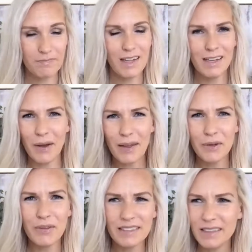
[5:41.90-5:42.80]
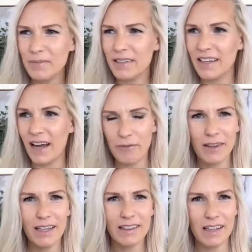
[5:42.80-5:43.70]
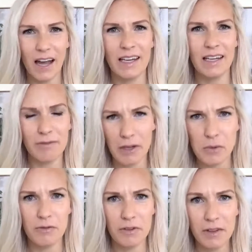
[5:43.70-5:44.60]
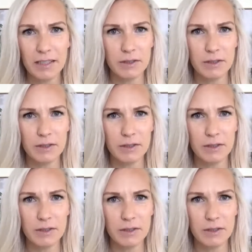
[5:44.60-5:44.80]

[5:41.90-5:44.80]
I know this can be, I feel like I need a visual for this.